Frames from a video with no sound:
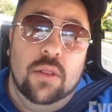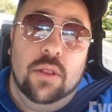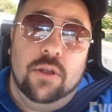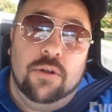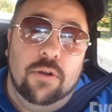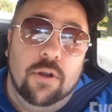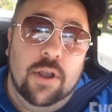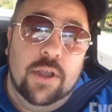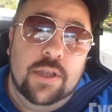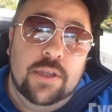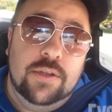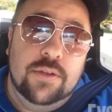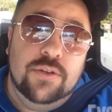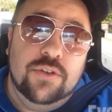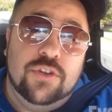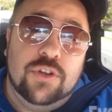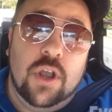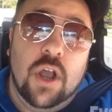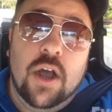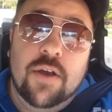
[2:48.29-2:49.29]

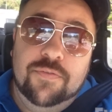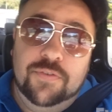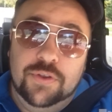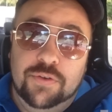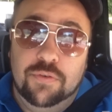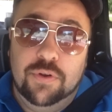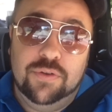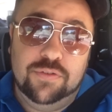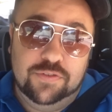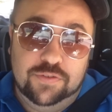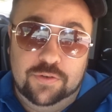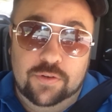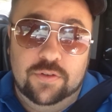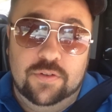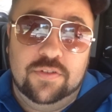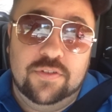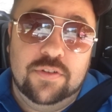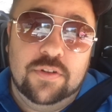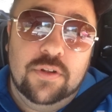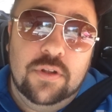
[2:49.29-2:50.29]
Lagrange Coffee
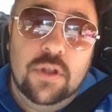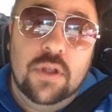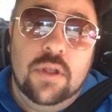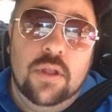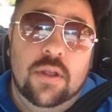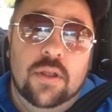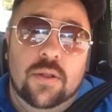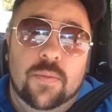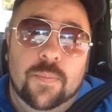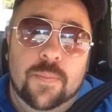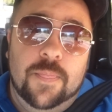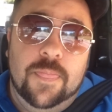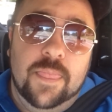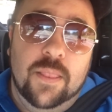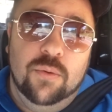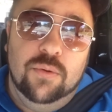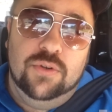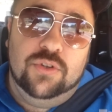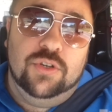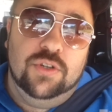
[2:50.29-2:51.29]
Roasters,
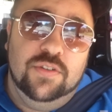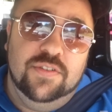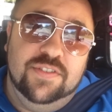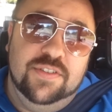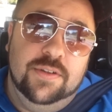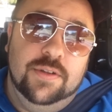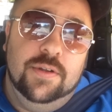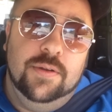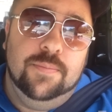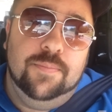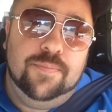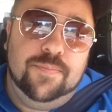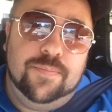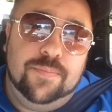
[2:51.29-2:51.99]
which is a